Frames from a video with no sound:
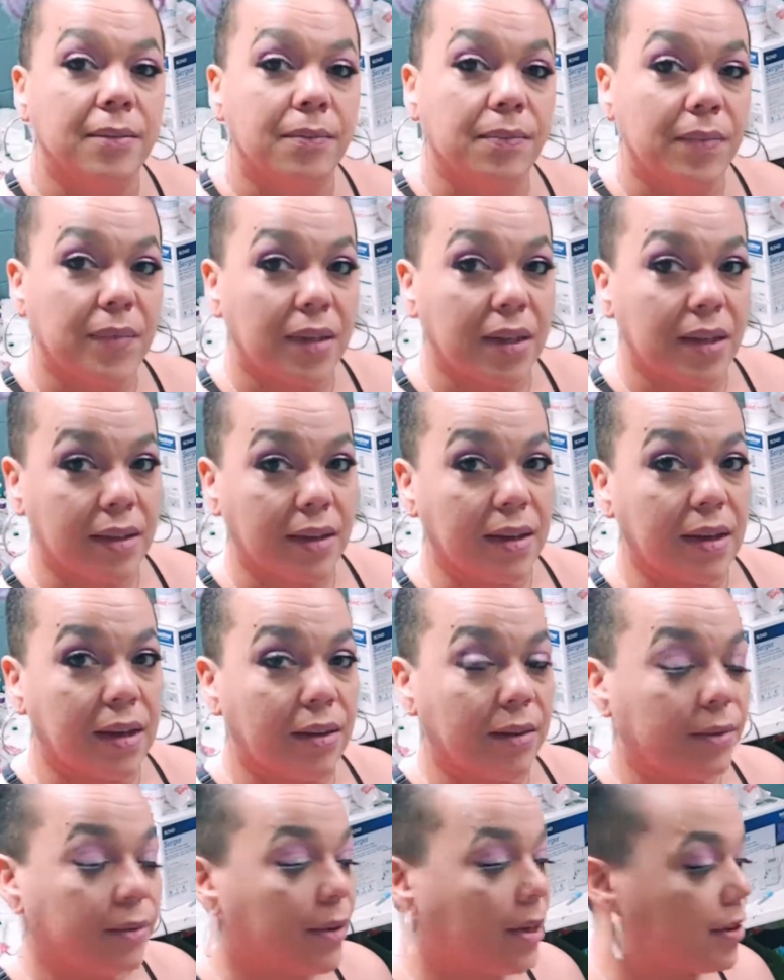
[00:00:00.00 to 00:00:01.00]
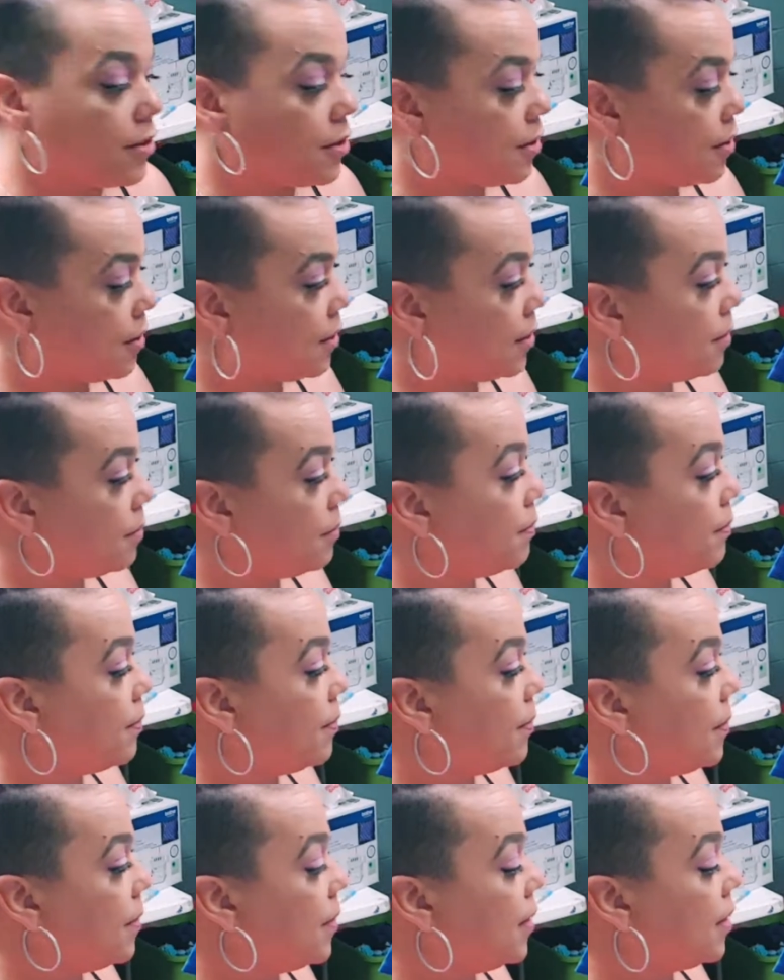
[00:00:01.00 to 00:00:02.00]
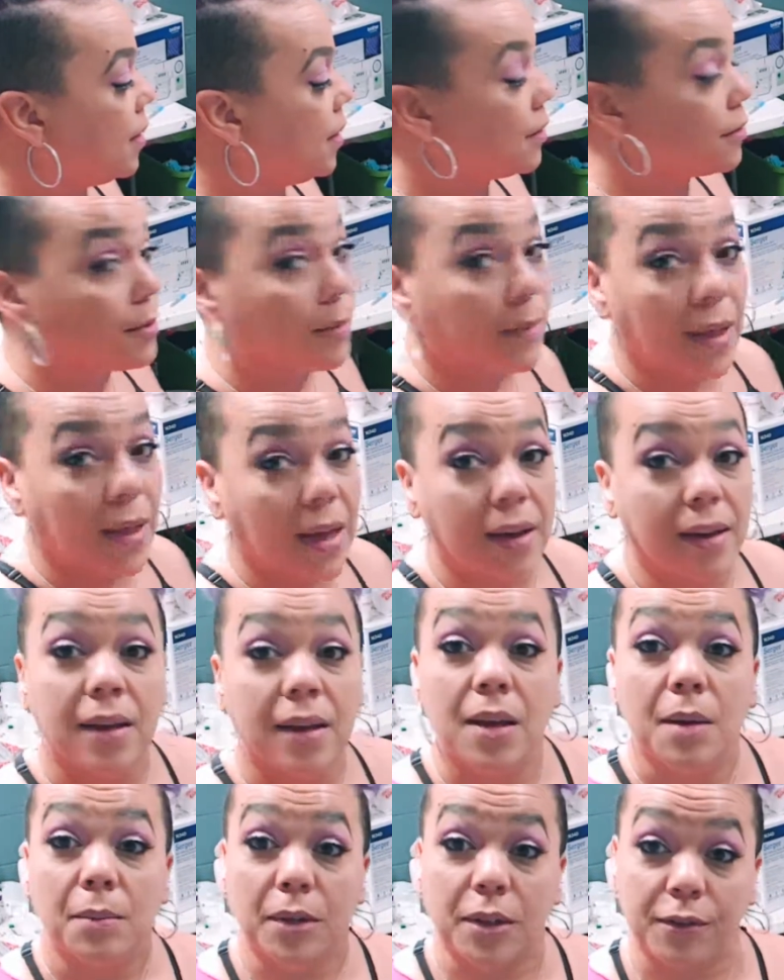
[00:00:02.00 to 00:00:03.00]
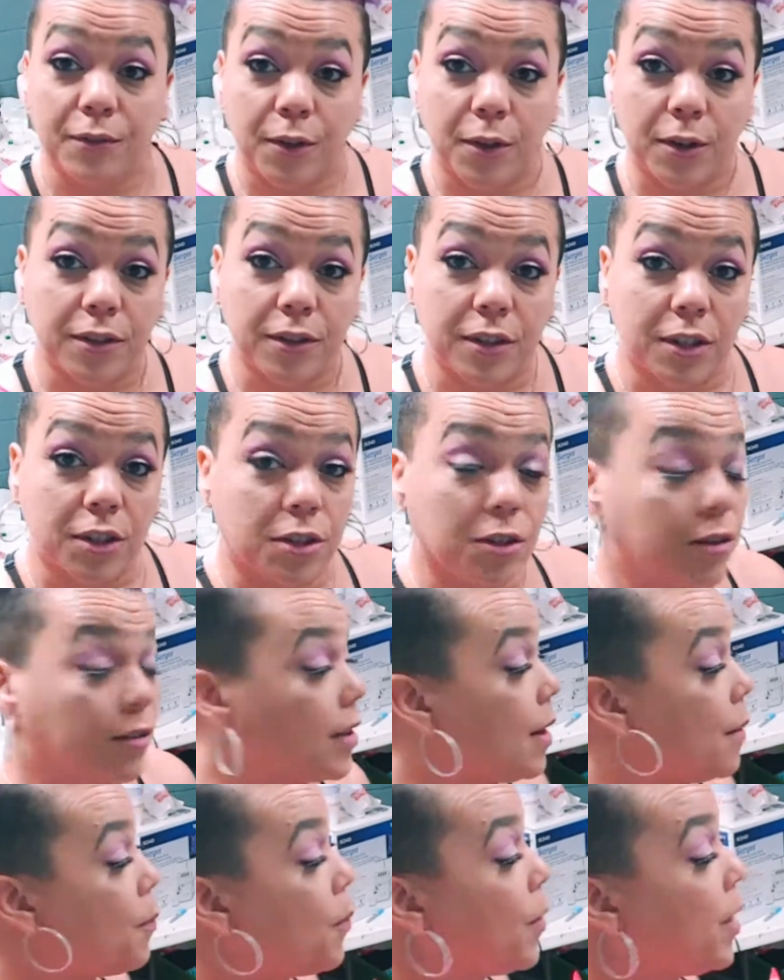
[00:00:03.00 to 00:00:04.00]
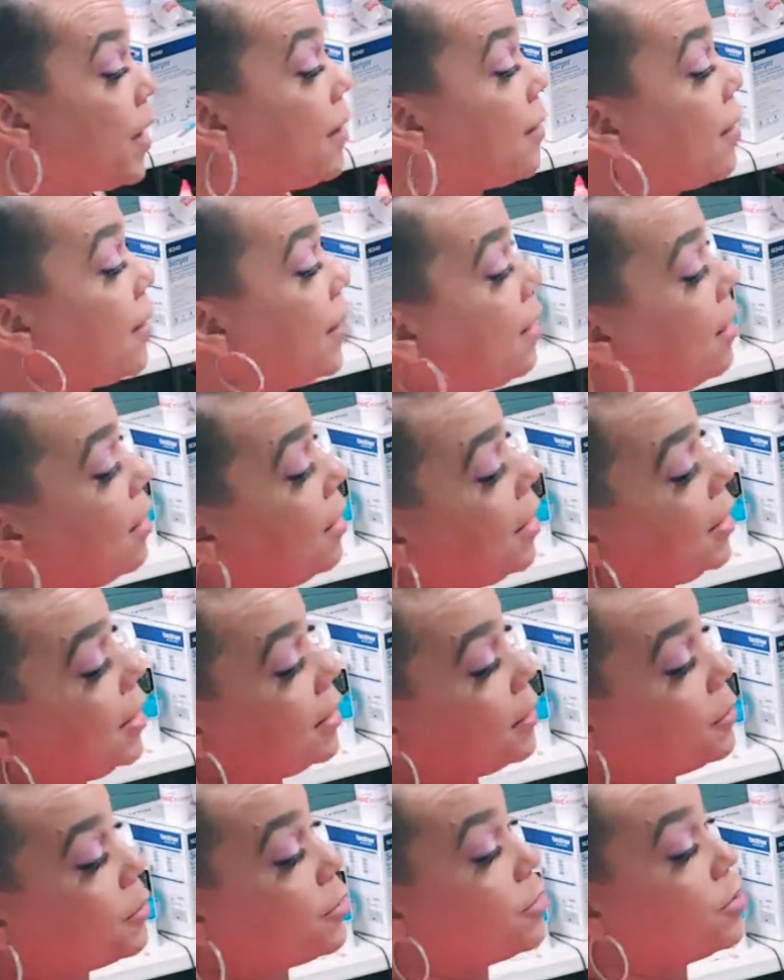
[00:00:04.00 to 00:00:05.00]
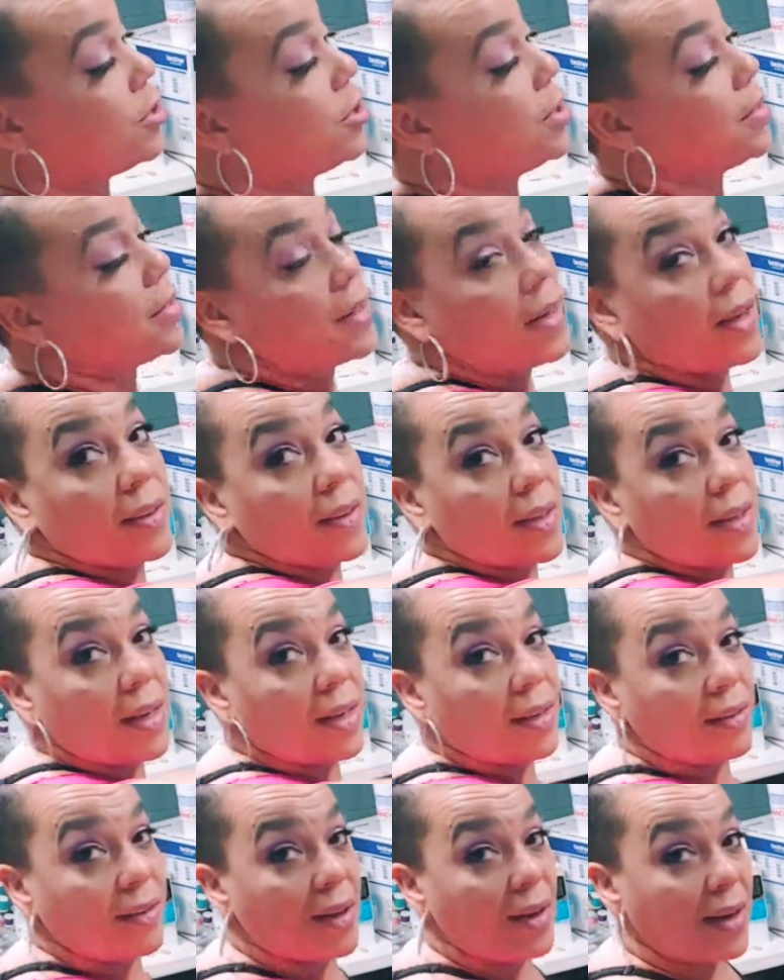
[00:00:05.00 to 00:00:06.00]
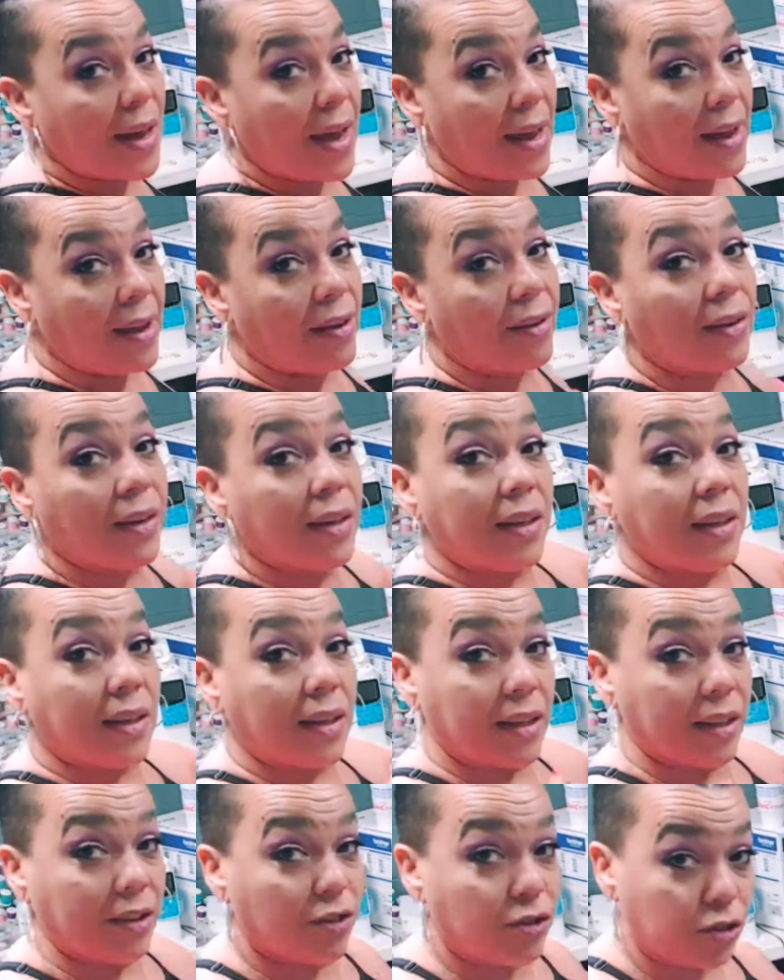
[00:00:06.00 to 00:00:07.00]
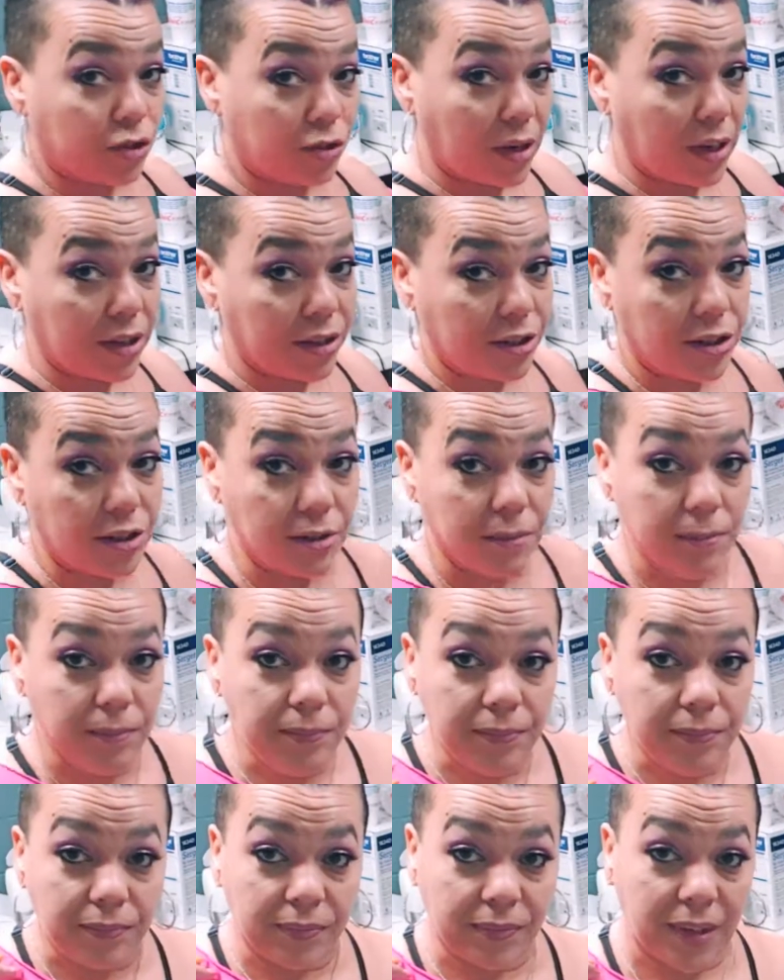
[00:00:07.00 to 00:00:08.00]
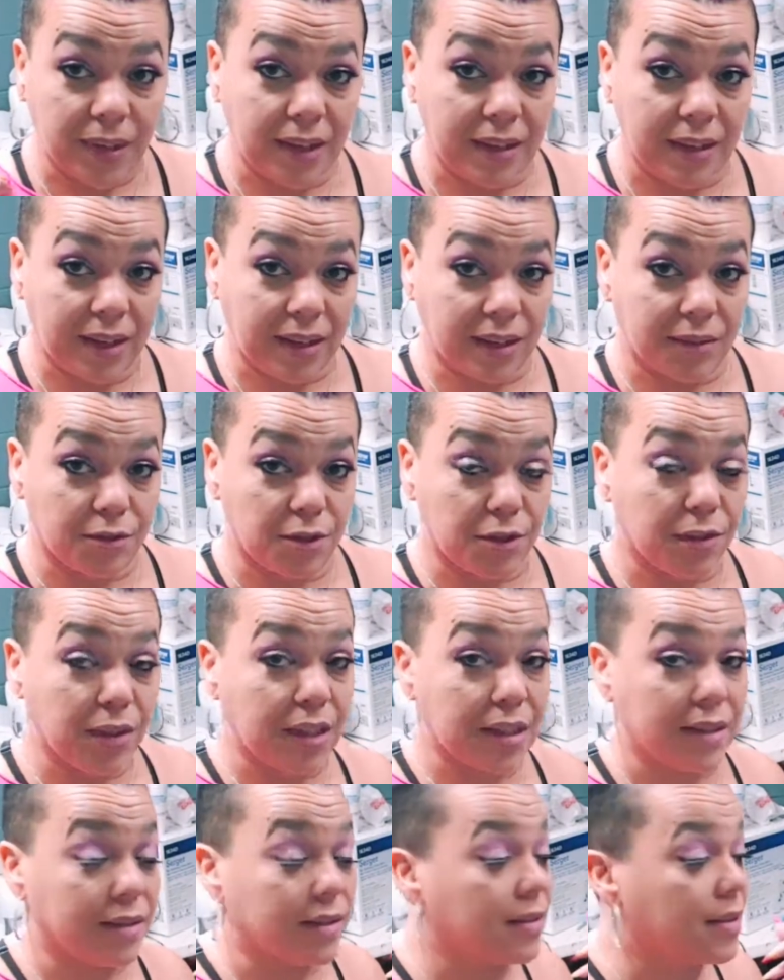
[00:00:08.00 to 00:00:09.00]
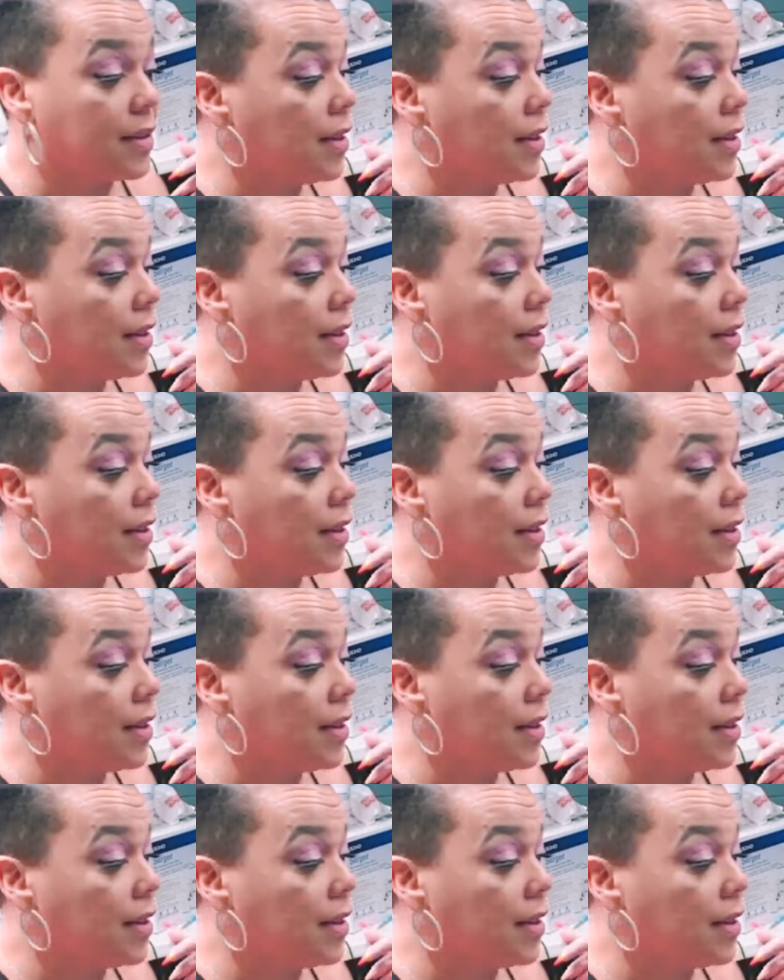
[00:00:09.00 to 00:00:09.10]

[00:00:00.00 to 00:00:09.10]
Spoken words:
and then I'll show you the things from that. But as far as this shirt that I'm wearing, all I did was just cut the neckline out and stretch, and that gives you this.